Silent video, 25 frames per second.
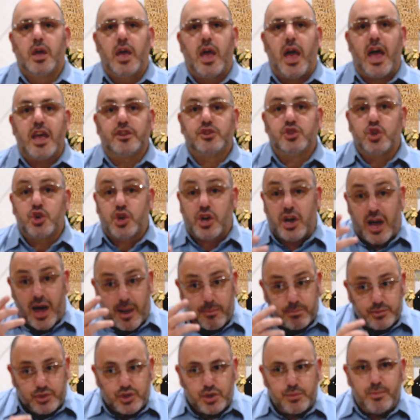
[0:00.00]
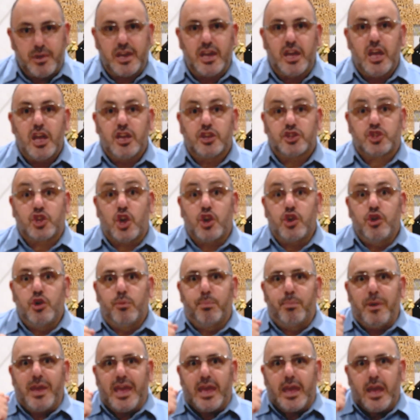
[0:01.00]
As you come to me, so
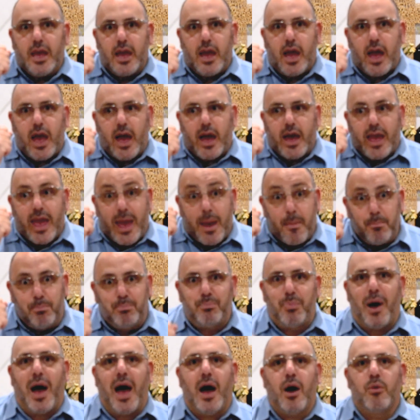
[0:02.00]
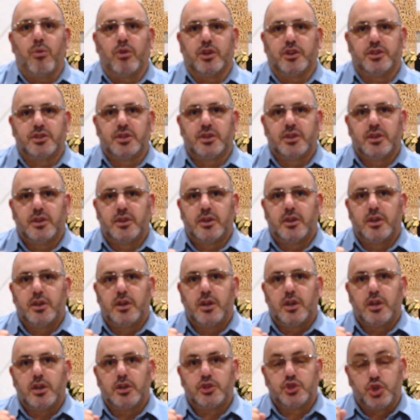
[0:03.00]
you'll be empowered
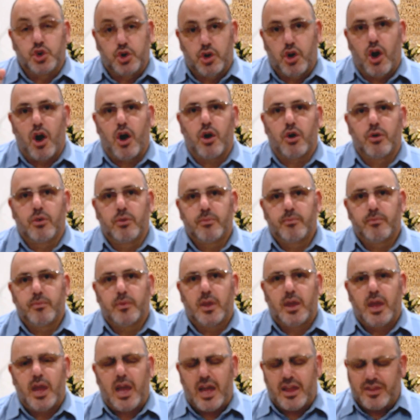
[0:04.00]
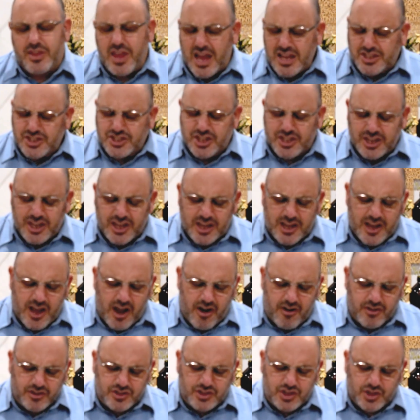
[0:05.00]
to go. And that's an
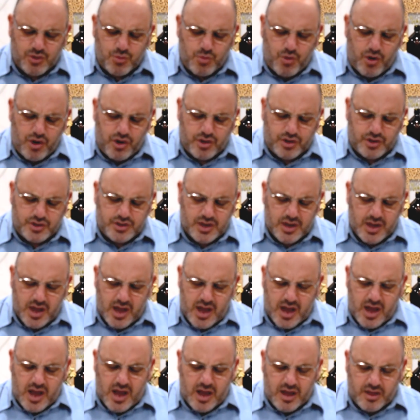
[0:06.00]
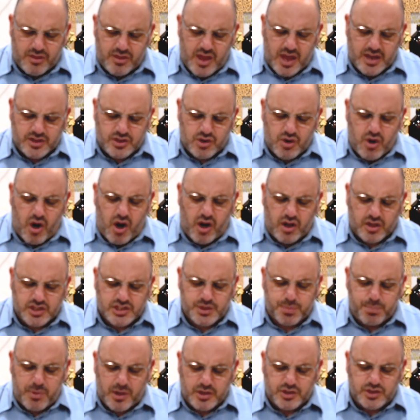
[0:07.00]
encouraging word that God
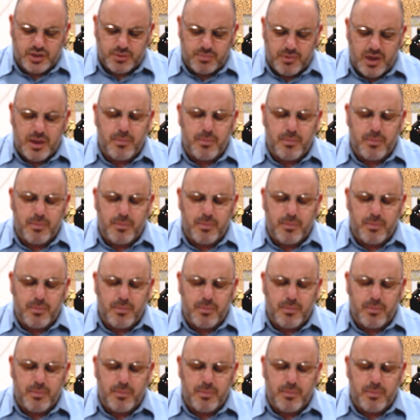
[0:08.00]
spoke to me